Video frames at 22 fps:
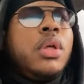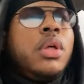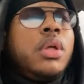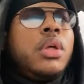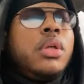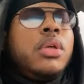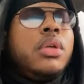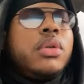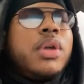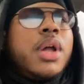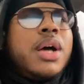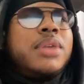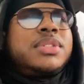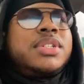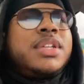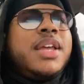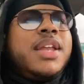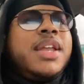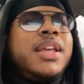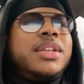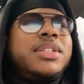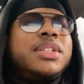You know what I'm
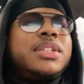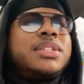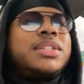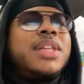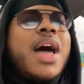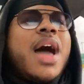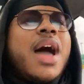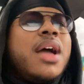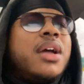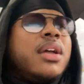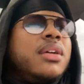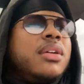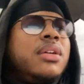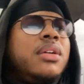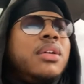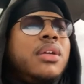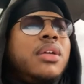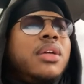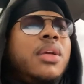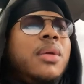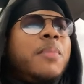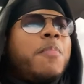saying? This is not,
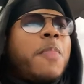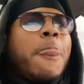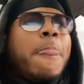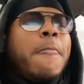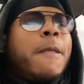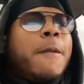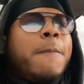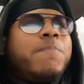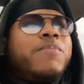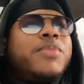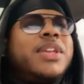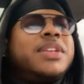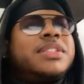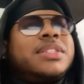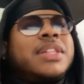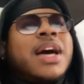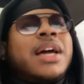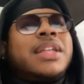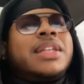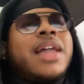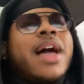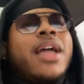it's
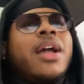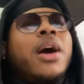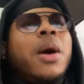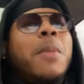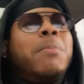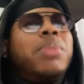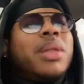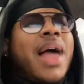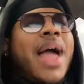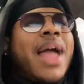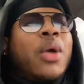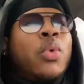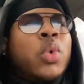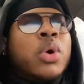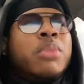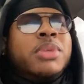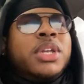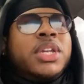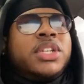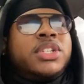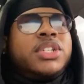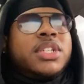not like a black
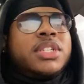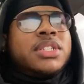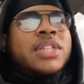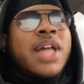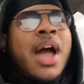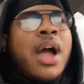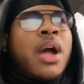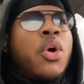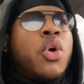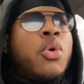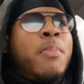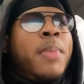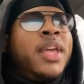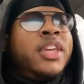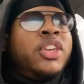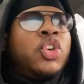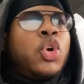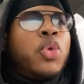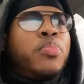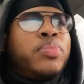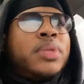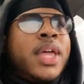woman is just not going to make
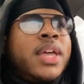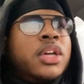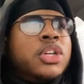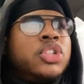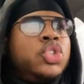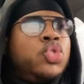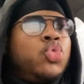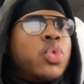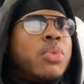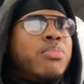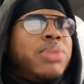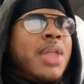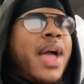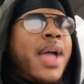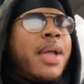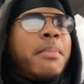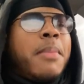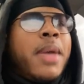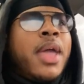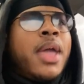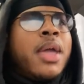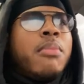your plate because you a black
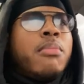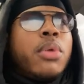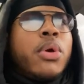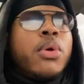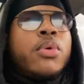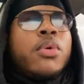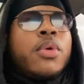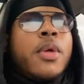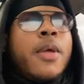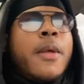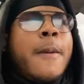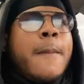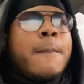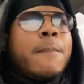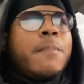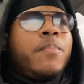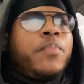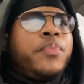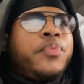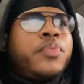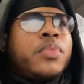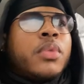man, bro.
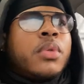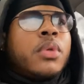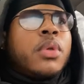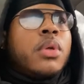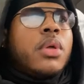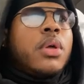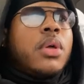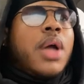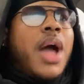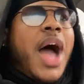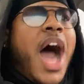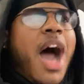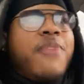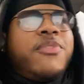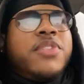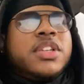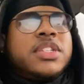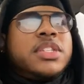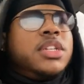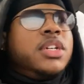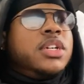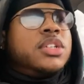
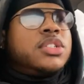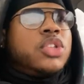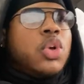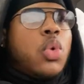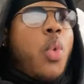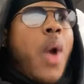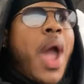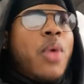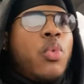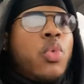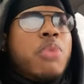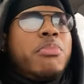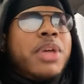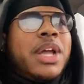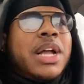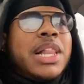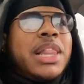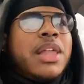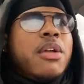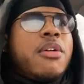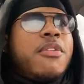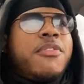Obviously, because the white woman
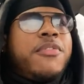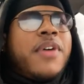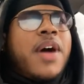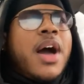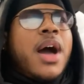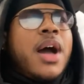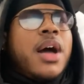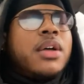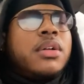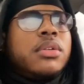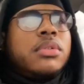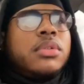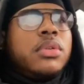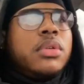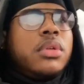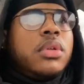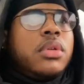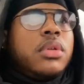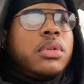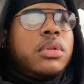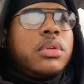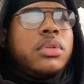clarified.
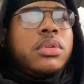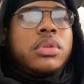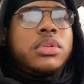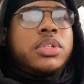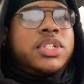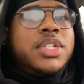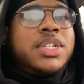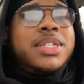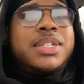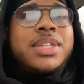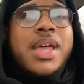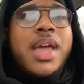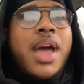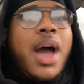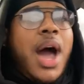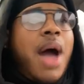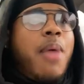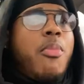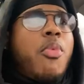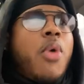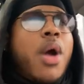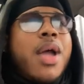She said,
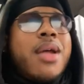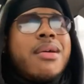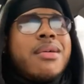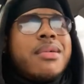I'm white.